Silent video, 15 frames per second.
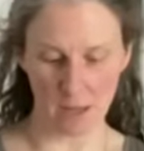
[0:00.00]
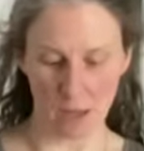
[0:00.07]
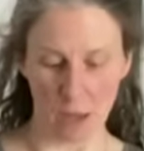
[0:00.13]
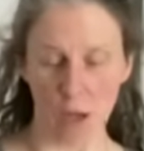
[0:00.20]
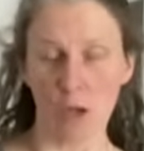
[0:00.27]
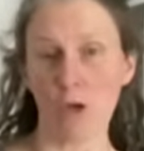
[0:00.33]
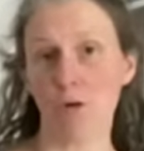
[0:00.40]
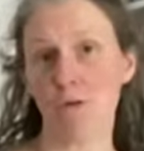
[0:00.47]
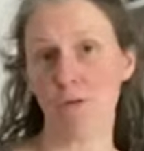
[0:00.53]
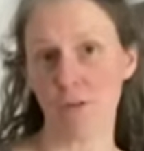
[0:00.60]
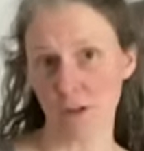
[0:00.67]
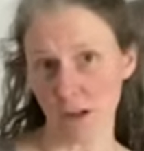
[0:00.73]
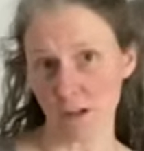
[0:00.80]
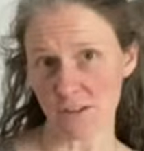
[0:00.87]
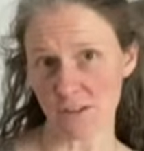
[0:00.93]
Your
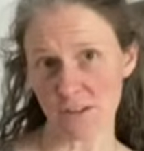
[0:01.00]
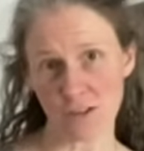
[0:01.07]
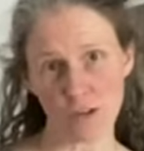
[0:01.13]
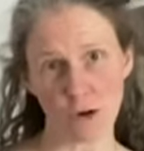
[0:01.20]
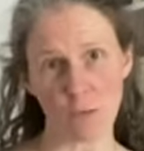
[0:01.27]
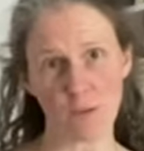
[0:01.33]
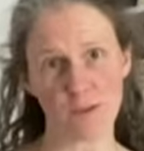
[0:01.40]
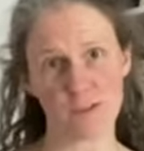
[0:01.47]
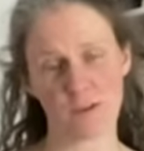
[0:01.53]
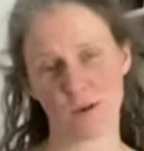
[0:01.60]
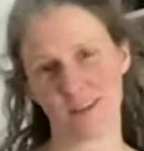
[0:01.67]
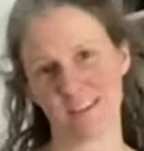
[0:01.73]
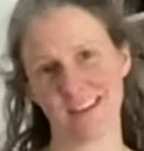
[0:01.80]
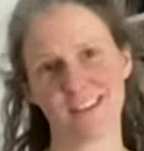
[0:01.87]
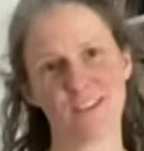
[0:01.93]
first job is to
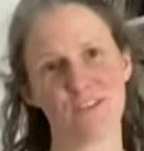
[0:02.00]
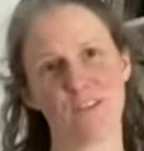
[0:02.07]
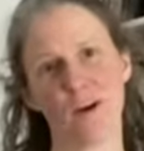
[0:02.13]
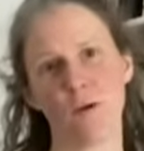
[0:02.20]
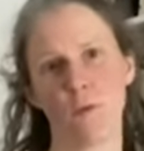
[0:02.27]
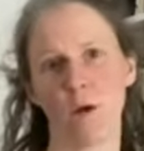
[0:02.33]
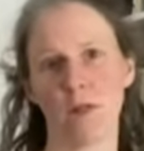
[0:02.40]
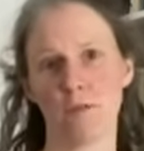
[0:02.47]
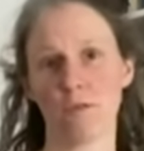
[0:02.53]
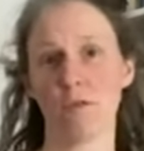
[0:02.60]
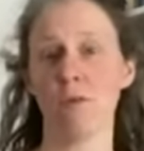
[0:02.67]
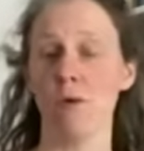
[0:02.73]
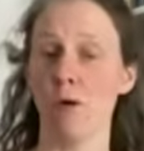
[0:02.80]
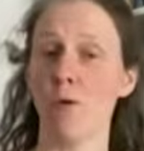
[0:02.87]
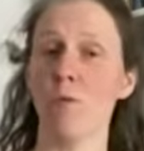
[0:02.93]
identify whether or
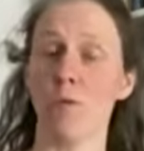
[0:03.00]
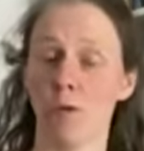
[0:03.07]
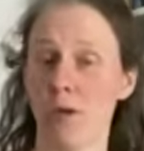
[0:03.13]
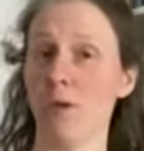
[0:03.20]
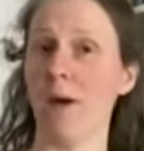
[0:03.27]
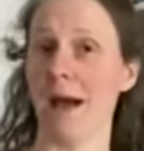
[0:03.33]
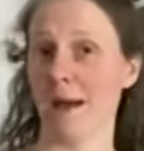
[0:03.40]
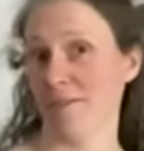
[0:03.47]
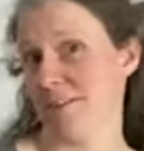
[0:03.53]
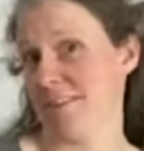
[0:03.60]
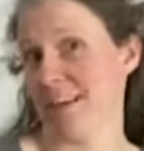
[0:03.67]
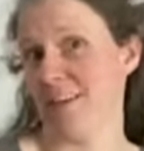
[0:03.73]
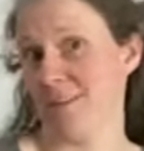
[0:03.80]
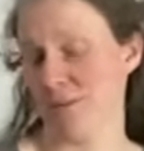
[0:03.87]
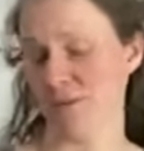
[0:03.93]
not what you have is
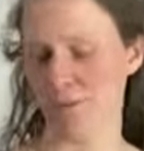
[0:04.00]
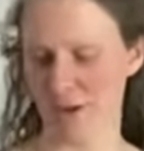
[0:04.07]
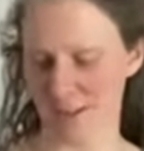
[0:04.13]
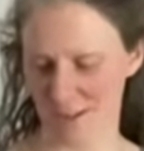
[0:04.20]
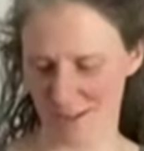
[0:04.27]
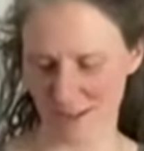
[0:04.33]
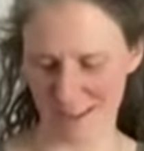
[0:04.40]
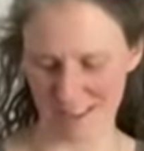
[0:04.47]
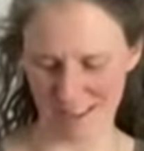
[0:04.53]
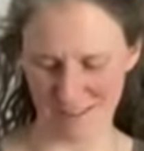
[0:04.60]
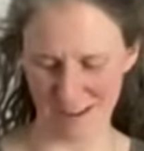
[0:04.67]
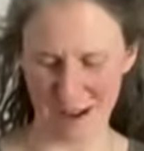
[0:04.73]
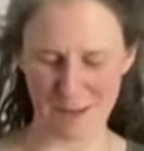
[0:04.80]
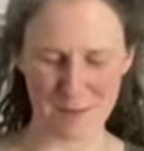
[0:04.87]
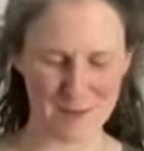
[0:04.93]
a two-way stretchy
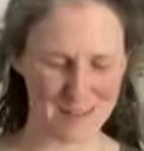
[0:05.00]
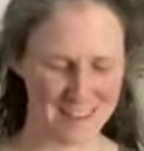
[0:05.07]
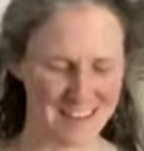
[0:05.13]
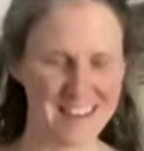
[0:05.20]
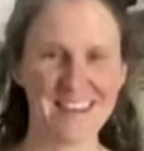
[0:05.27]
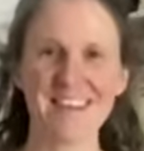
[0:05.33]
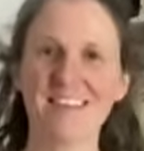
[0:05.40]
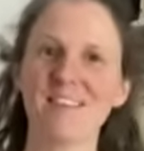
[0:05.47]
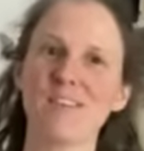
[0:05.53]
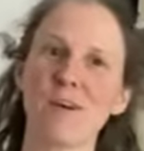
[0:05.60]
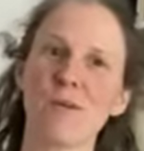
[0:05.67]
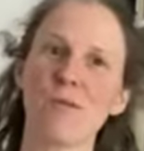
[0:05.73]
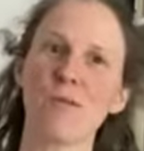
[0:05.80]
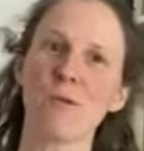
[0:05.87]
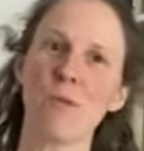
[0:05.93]
wrap.
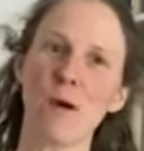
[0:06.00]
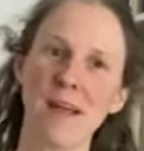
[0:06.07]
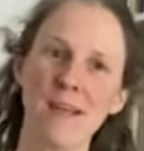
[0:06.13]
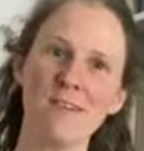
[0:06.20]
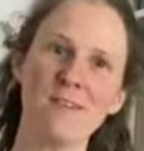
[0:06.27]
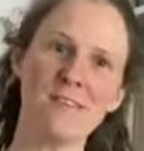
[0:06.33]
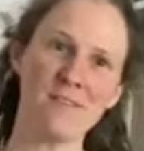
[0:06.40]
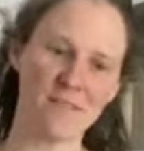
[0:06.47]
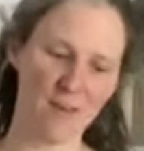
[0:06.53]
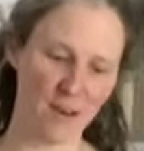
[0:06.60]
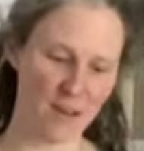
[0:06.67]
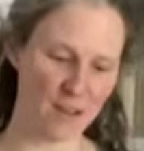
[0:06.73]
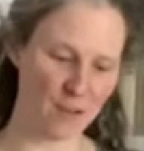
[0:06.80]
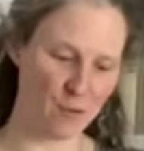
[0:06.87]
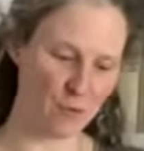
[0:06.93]
So the way
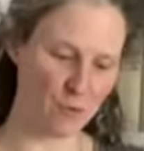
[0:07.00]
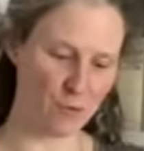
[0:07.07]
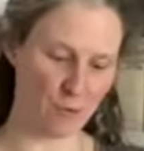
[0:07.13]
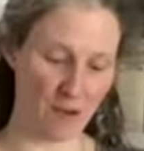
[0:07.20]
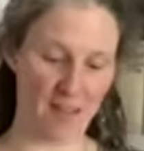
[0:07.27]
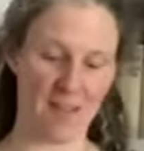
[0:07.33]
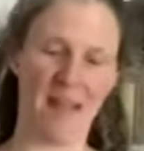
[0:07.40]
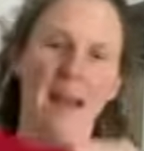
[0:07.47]
you find that